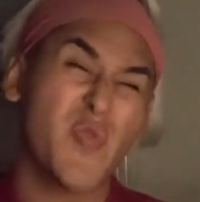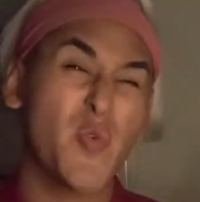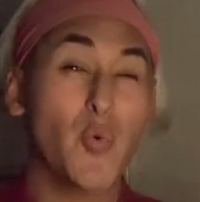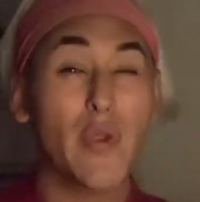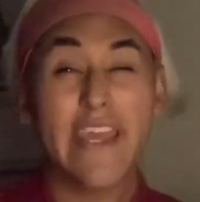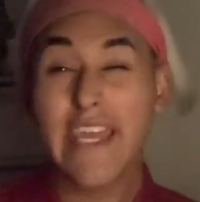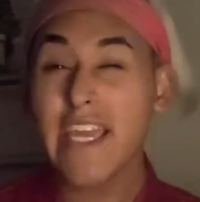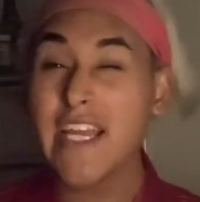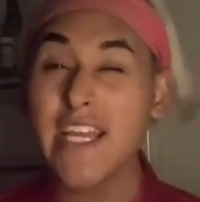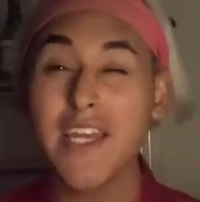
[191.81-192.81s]

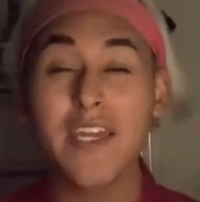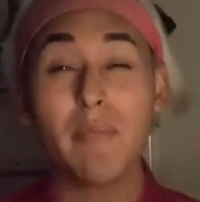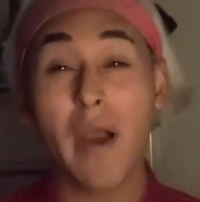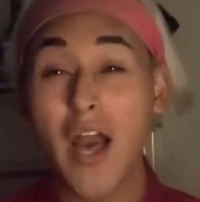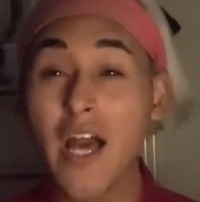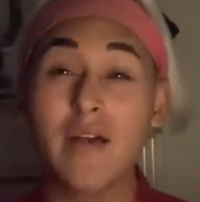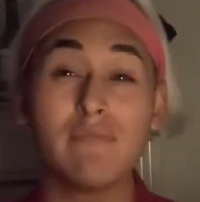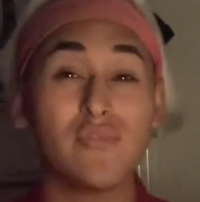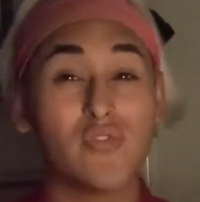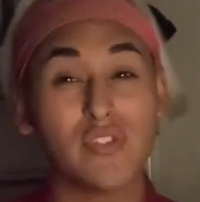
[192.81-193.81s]
3
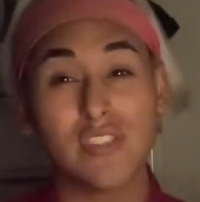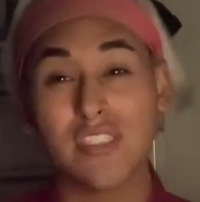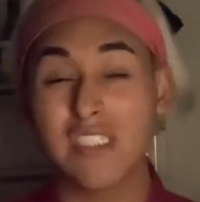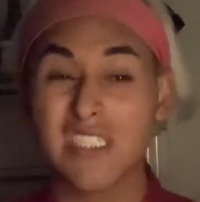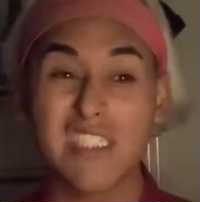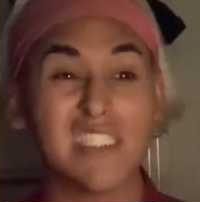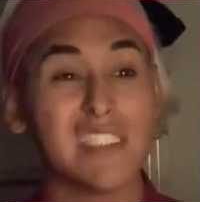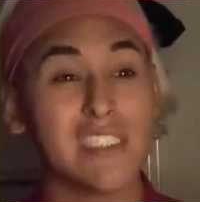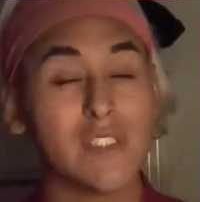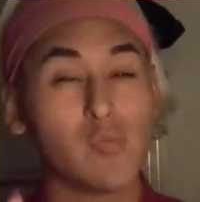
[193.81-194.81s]
pumps.